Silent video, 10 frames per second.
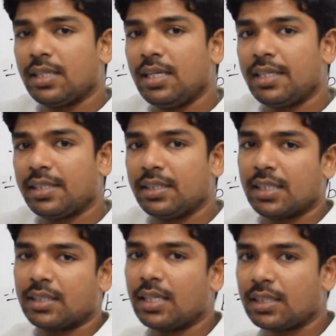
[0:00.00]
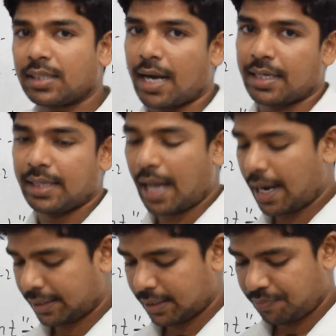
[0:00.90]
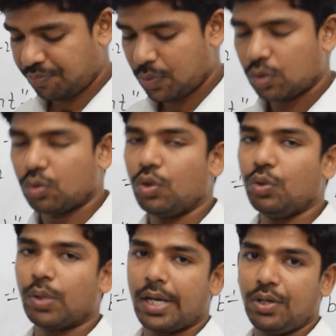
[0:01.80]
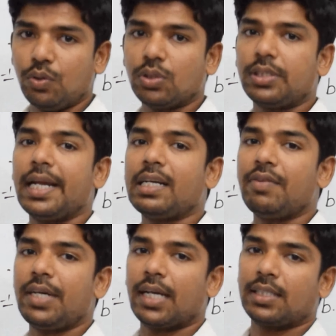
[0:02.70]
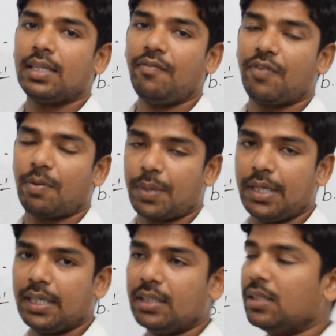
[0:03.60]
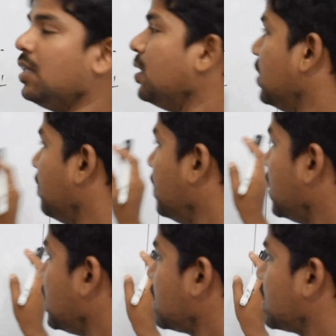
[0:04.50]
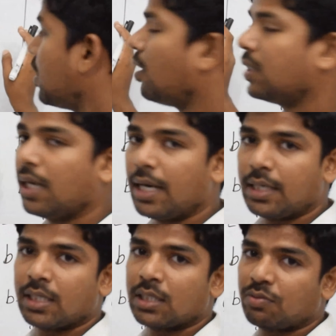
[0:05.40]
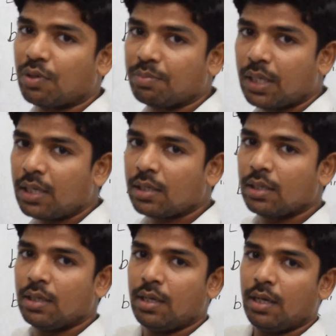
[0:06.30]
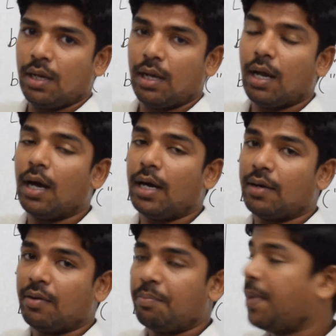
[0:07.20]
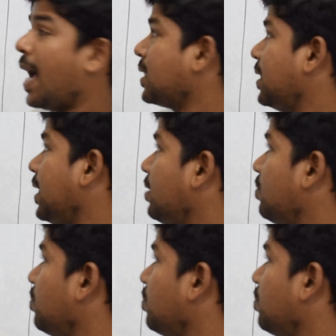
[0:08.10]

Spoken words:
it reaches the starting character. So you can use negative indexing for printing the words or the letters from the back side,